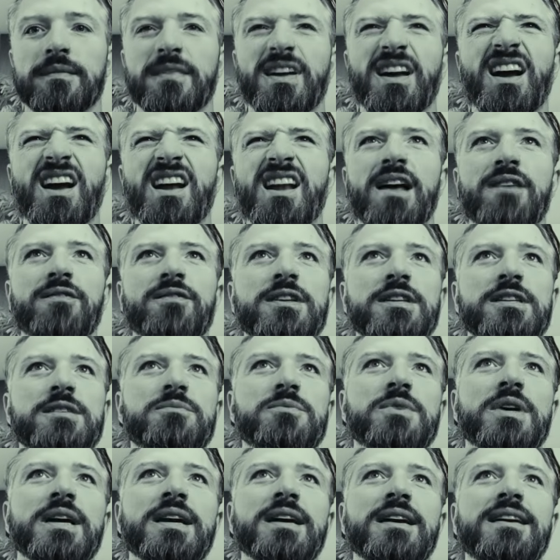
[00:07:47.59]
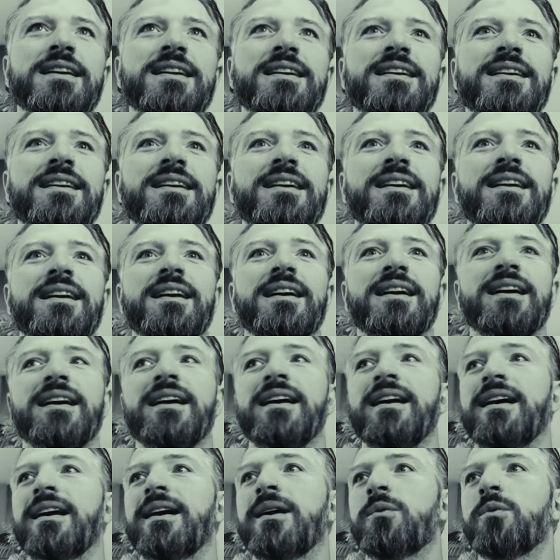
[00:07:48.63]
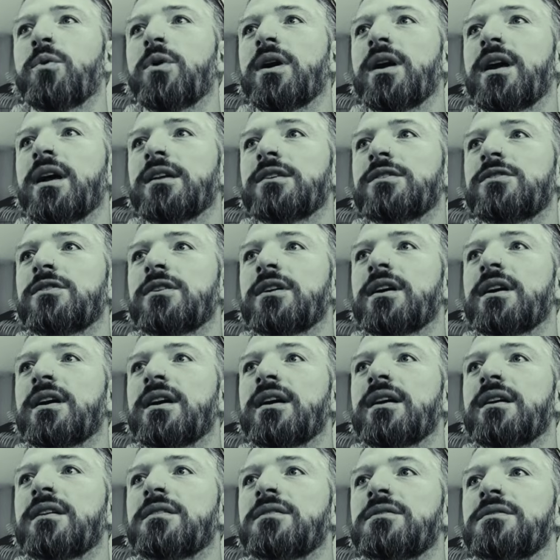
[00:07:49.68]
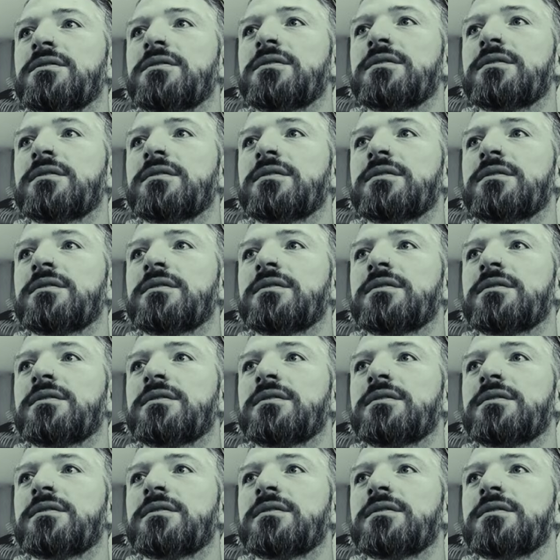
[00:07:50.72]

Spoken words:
I love this break. And what else do I have?